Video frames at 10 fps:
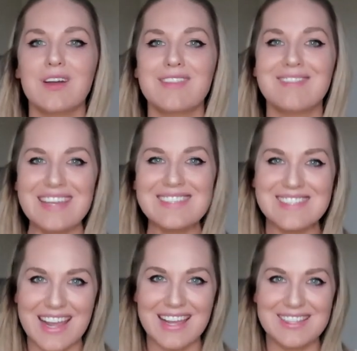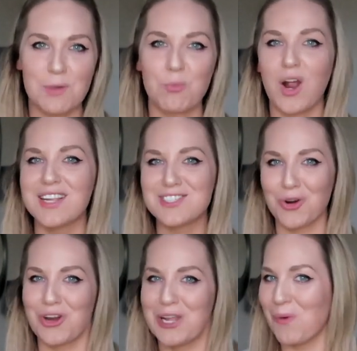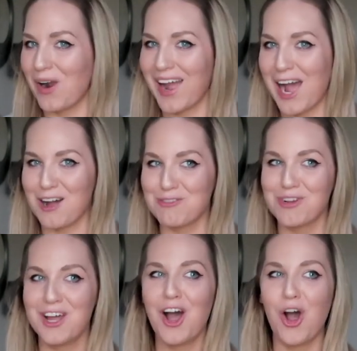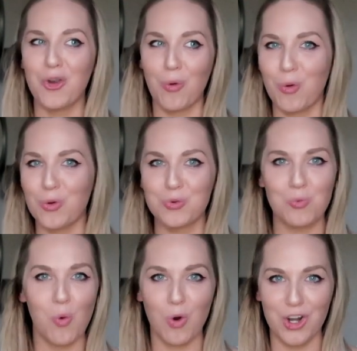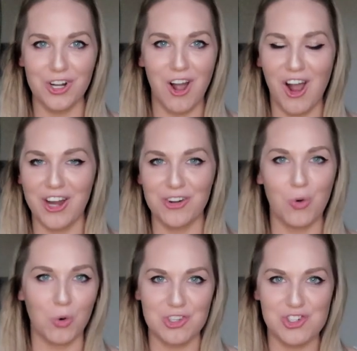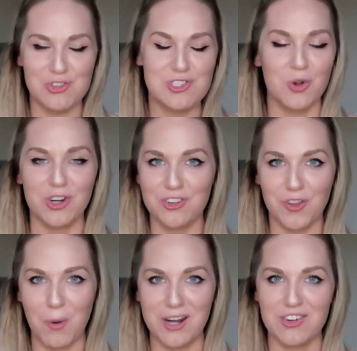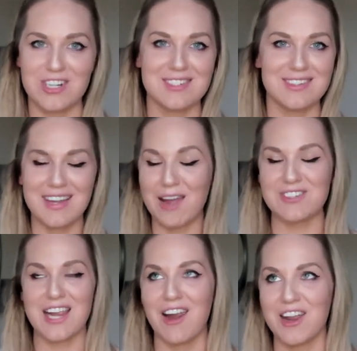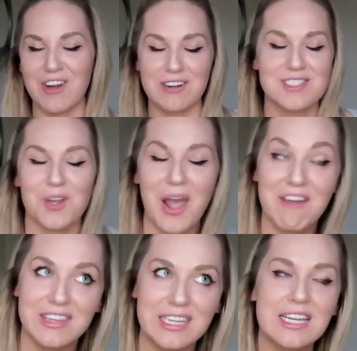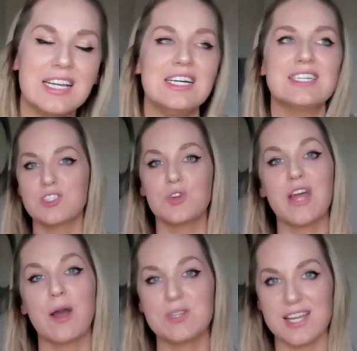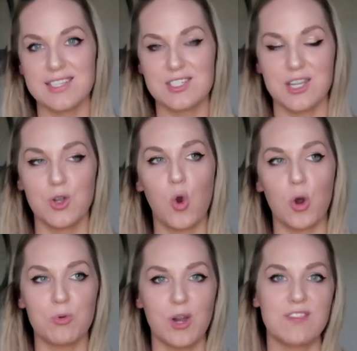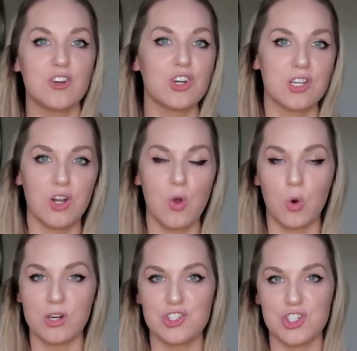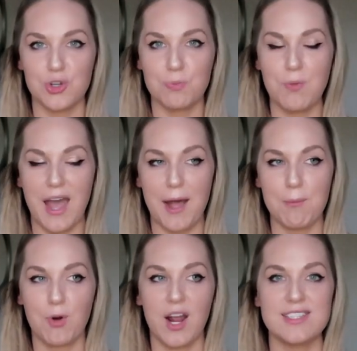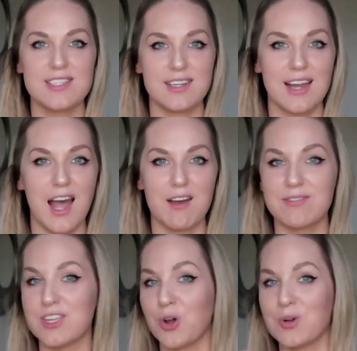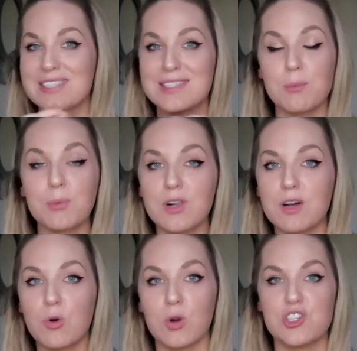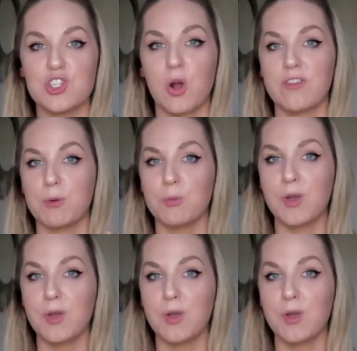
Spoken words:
these days, brides don't really wanna have an old worn iron horseshoe sewn onto their wedding dress and have to carry it around so heavy. So nowadays, to incorporate the good luck horseshoe, brides can have, you know, a symbol of a horseshoe on their